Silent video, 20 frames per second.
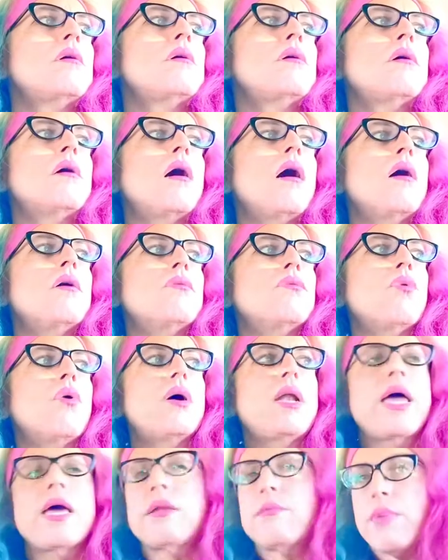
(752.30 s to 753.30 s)
of what
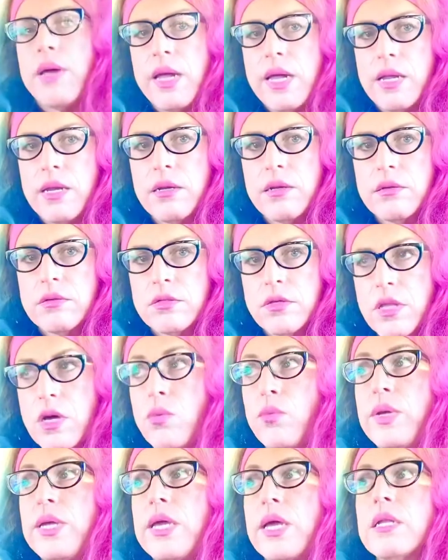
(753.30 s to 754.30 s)
had been so that
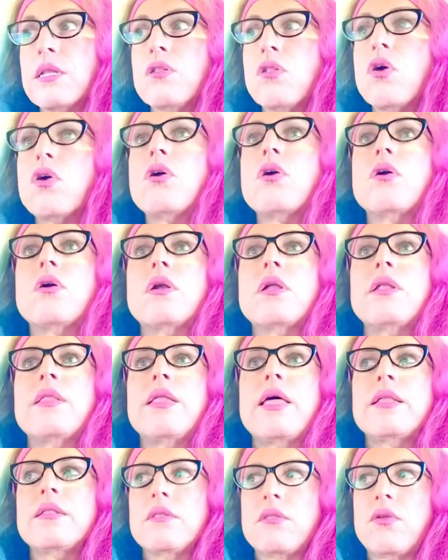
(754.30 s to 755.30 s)
we can learn. And that
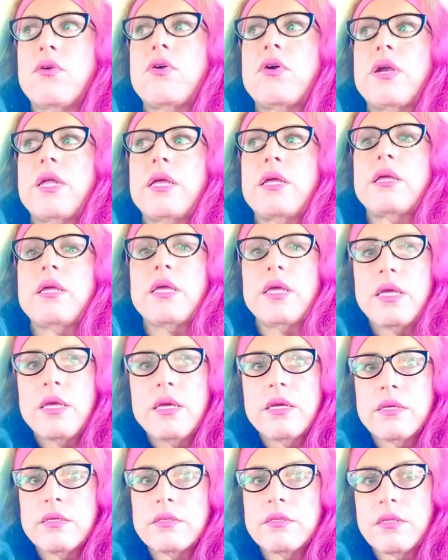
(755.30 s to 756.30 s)
learning
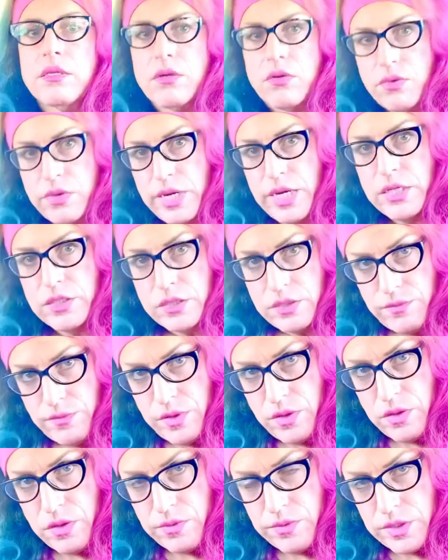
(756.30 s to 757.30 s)
is the creation of the
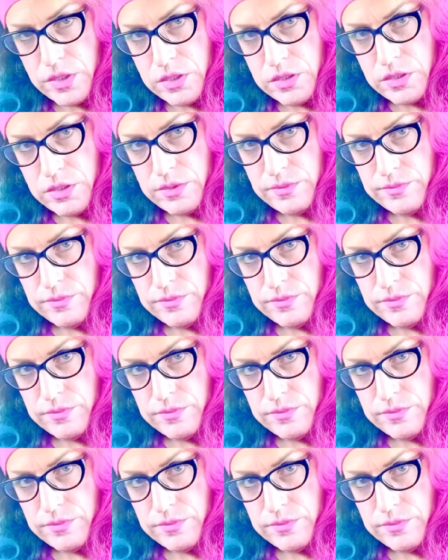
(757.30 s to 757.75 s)
universe